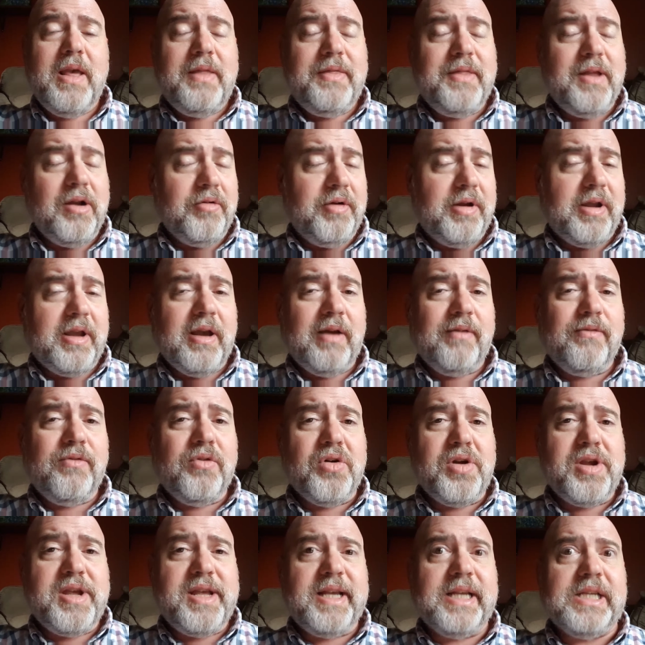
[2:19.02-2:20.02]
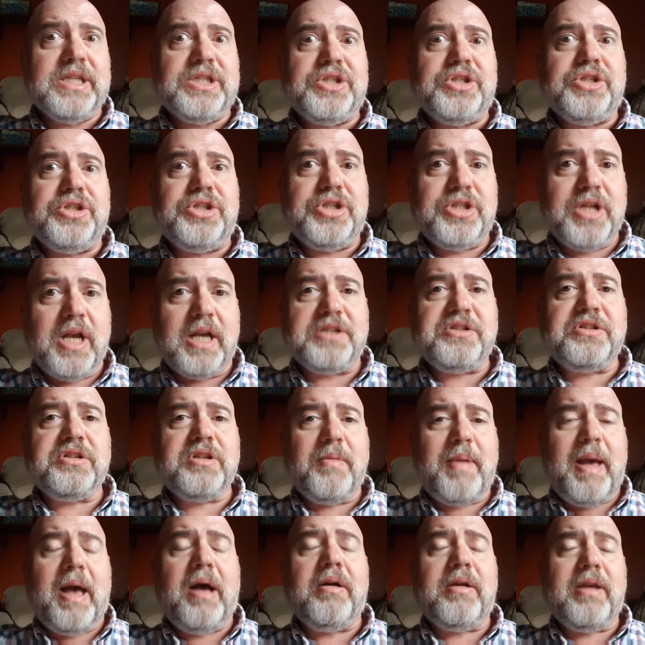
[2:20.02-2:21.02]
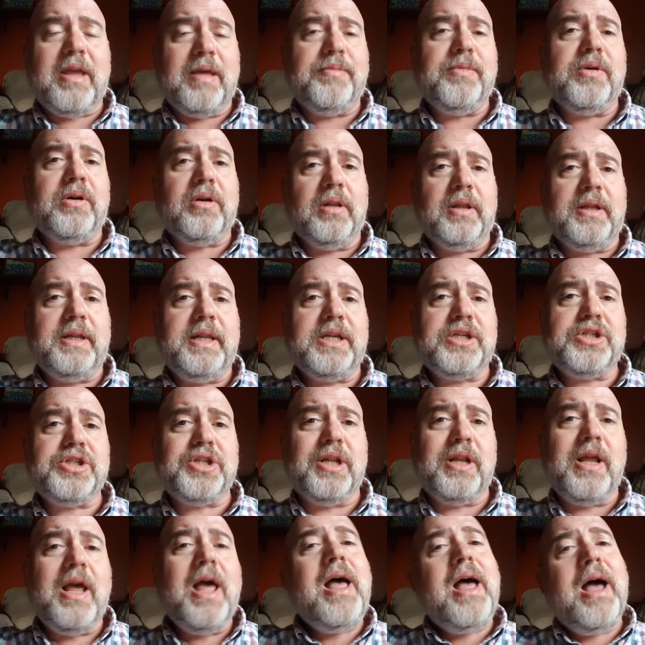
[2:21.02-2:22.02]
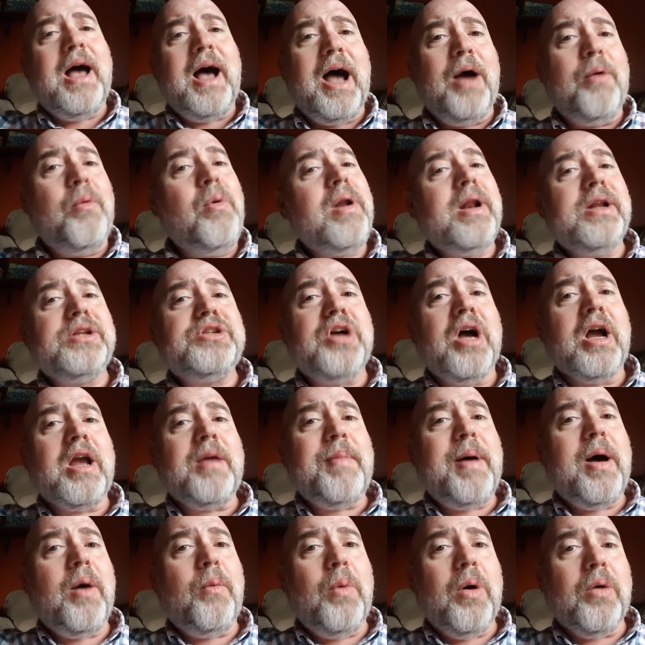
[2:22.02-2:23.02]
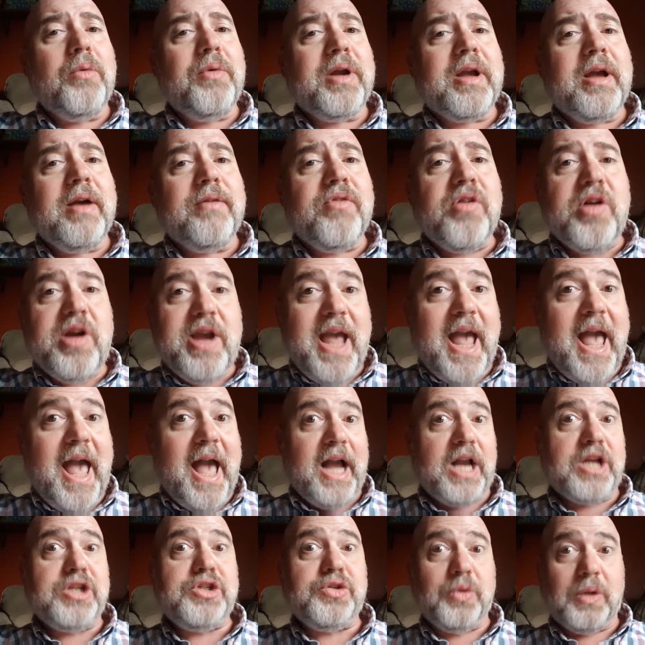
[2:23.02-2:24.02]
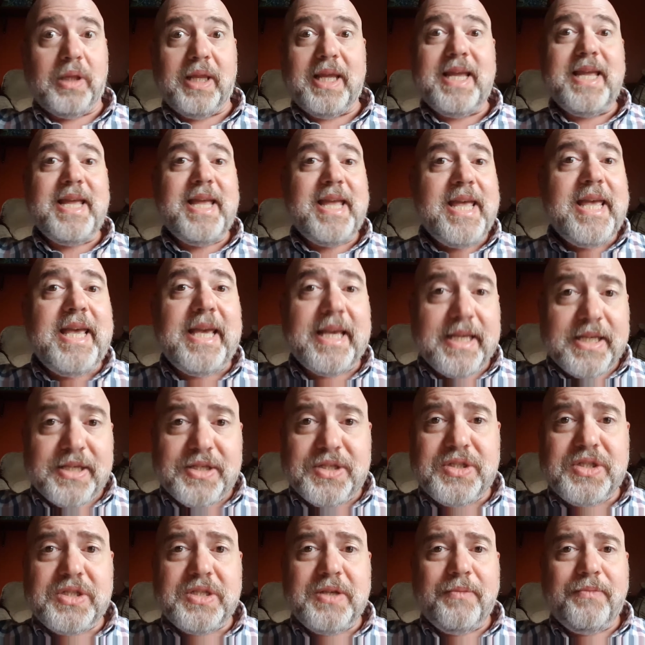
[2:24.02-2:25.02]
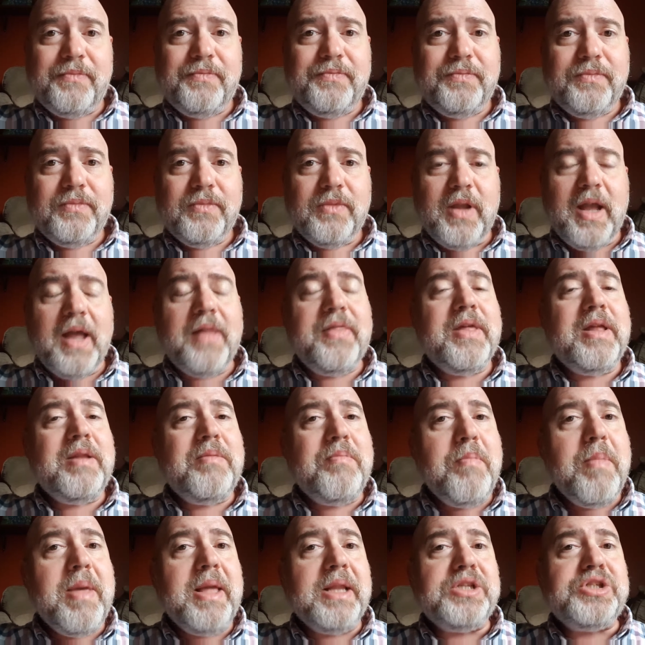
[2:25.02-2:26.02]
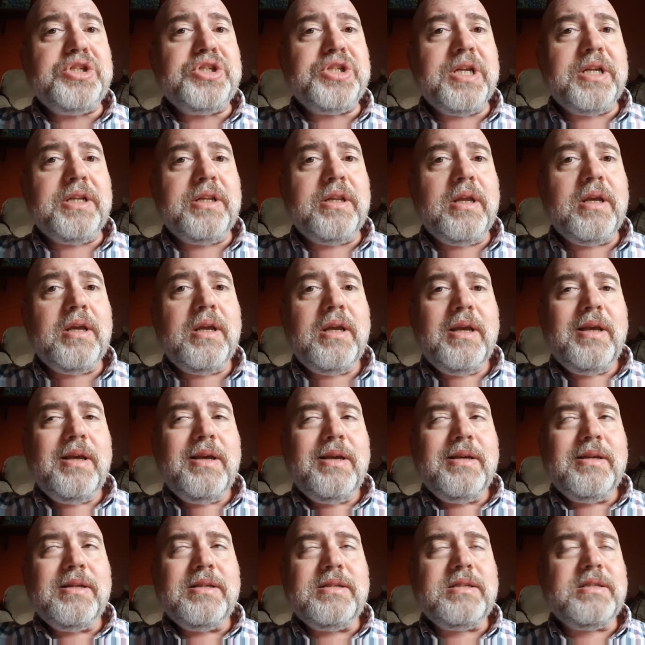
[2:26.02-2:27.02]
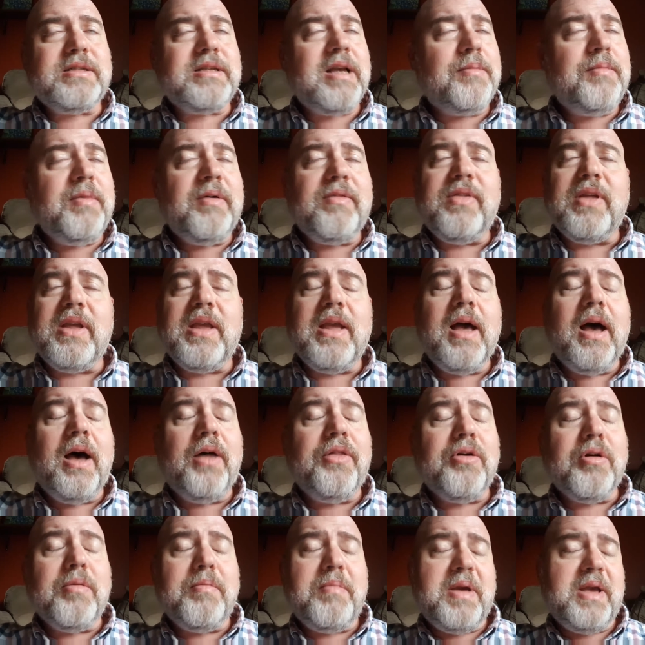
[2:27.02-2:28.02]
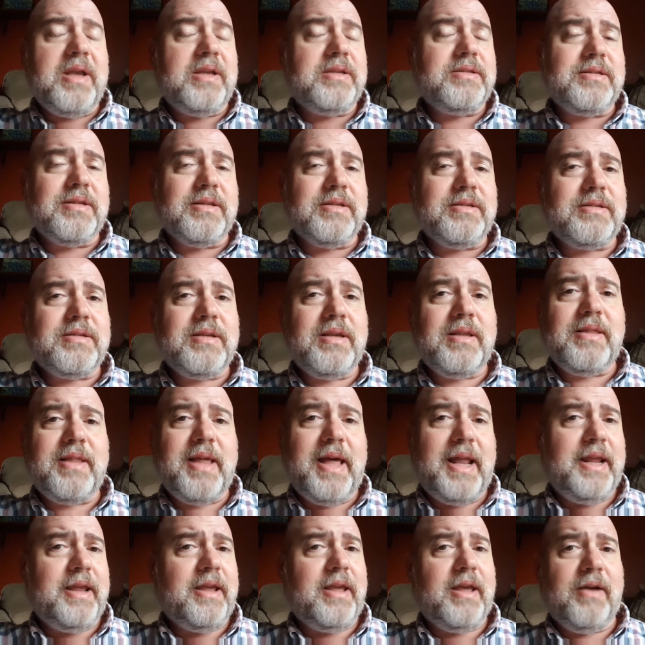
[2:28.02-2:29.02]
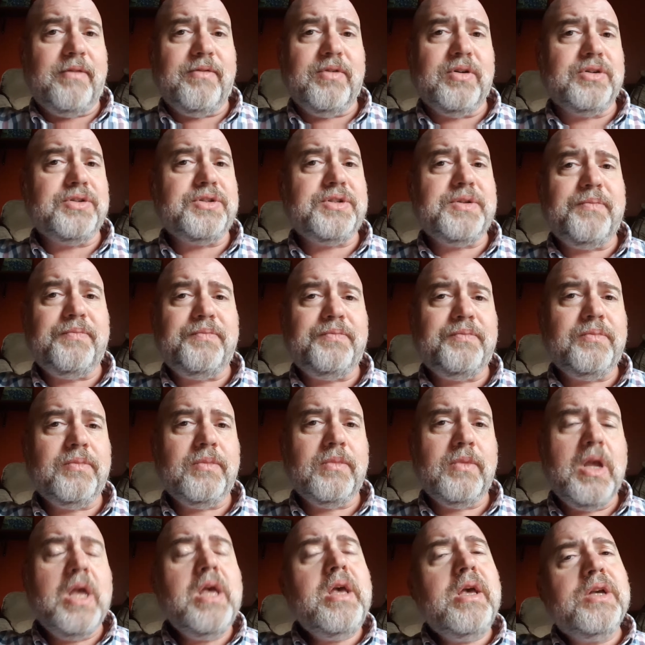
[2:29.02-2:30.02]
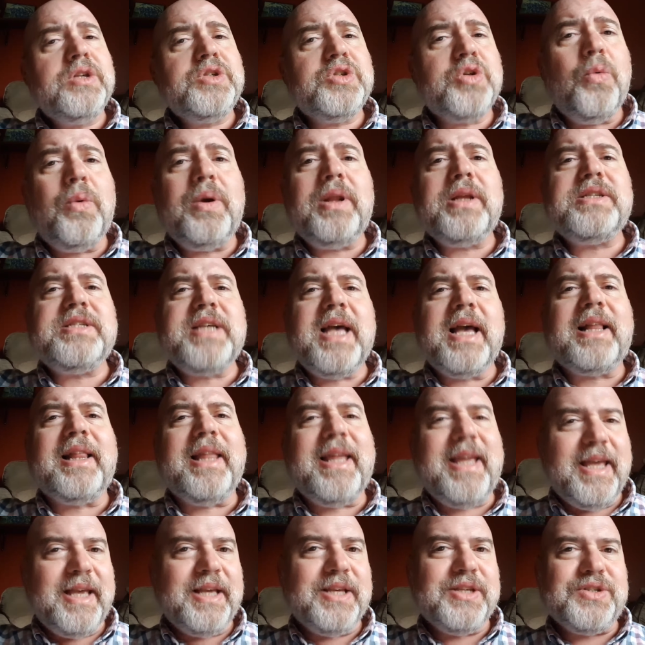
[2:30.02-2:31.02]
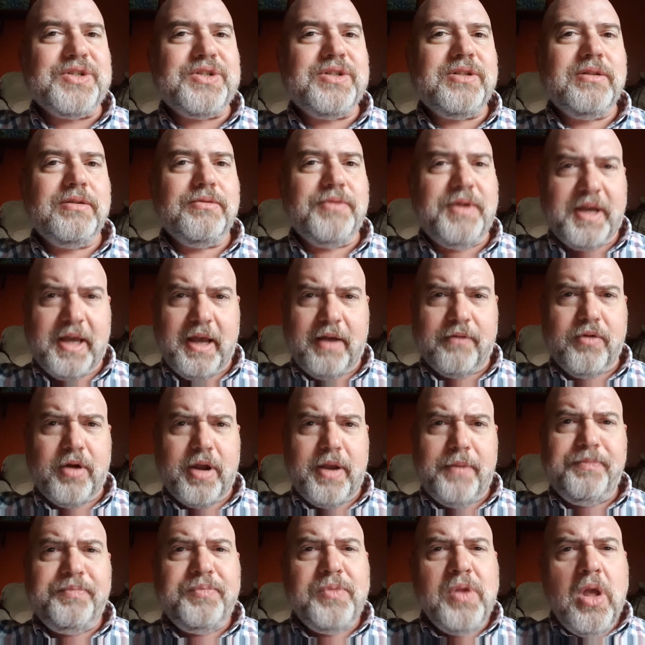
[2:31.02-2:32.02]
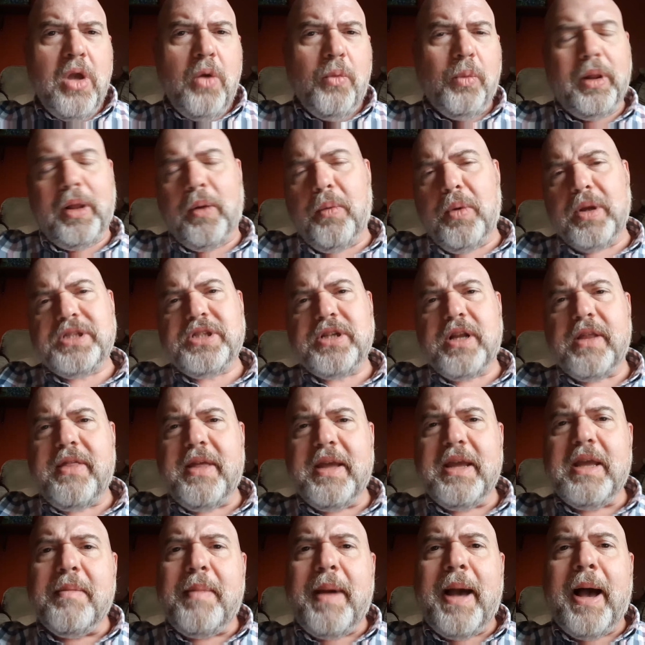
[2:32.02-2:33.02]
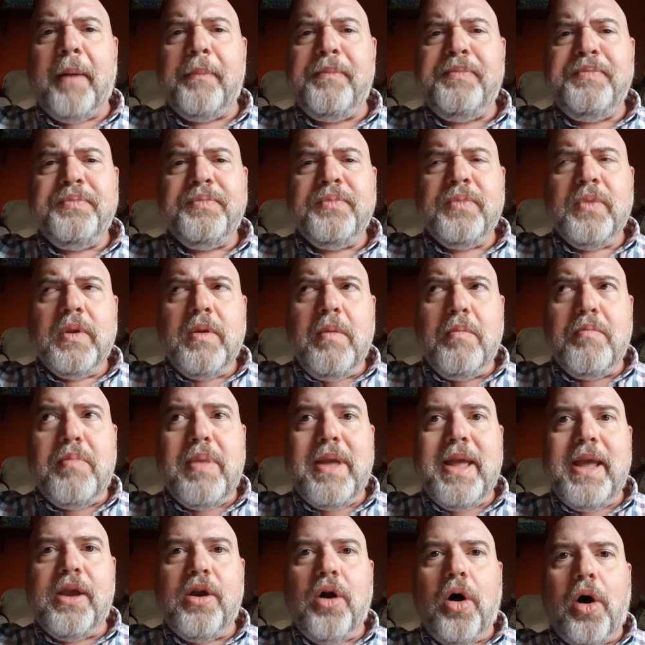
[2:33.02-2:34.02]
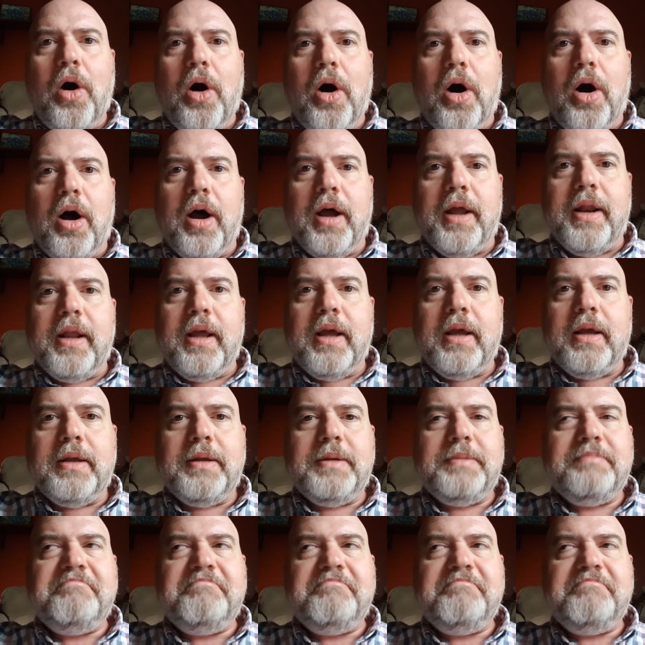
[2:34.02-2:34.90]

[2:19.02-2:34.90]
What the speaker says: that recovery is just about chemical addiction. I want to talk about what recovery actually is, and then mention some of the other bases that it covers. So what exactly is recovery? Well, I want you to think about being on